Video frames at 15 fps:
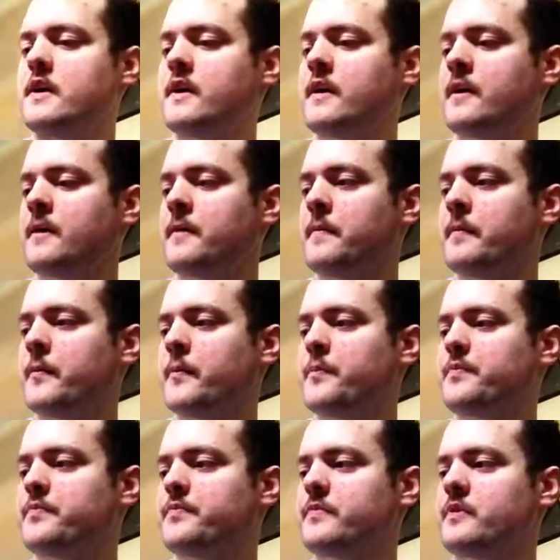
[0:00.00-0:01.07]
um,
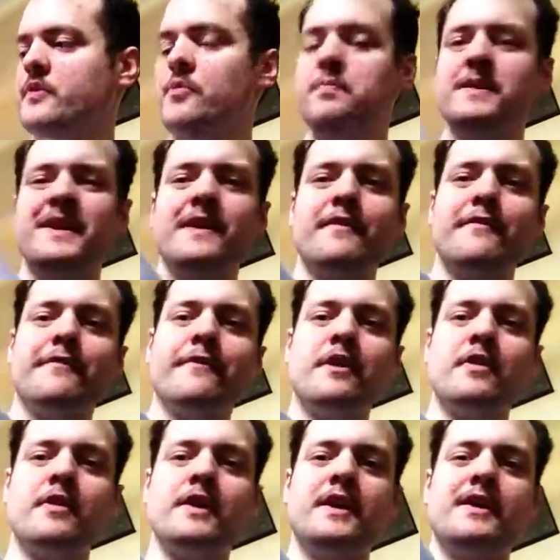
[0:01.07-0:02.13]
who played a
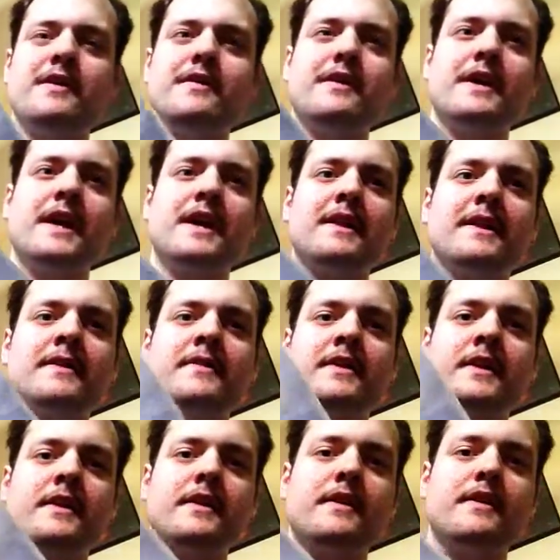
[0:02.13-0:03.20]
very
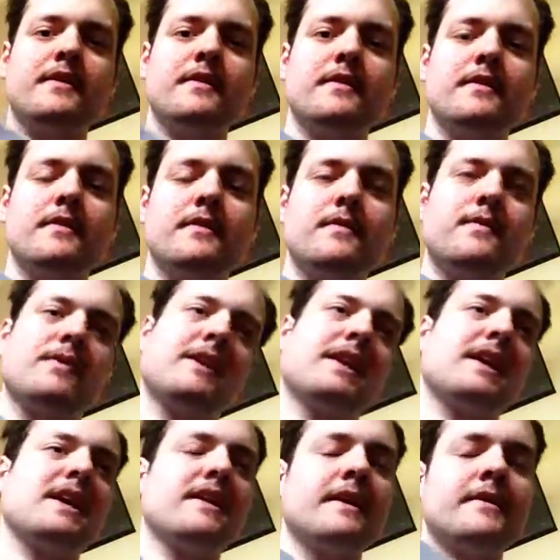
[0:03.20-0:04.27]
eclectic, well, not
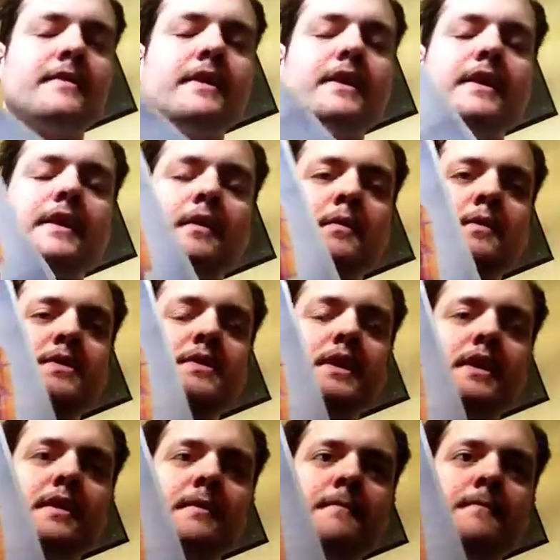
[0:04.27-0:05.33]
eclectic. It was
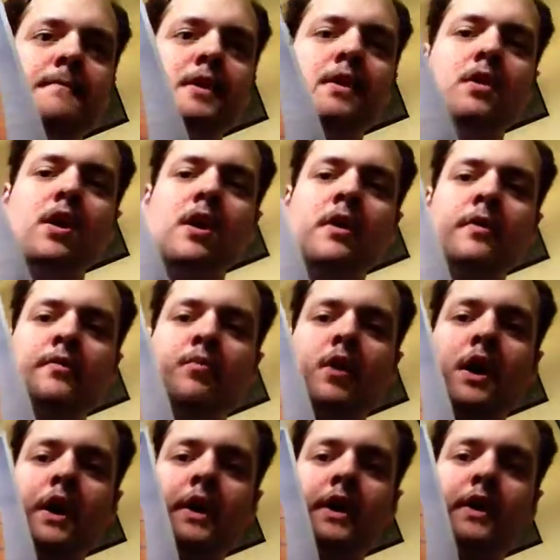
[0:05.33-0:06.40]
uh, you know art
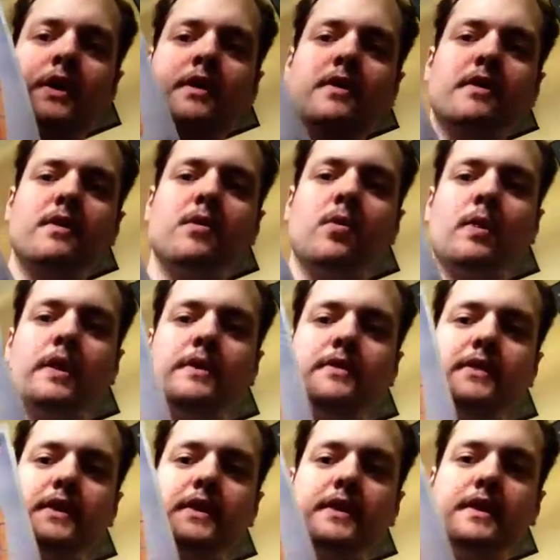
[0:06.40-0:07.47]
rock
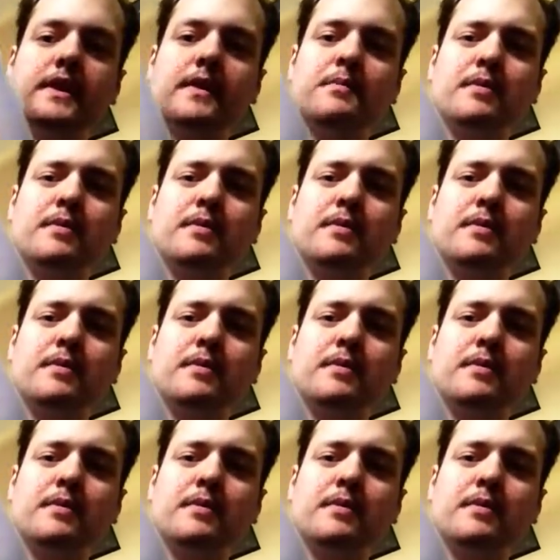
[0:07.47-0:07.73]
oriented, uh,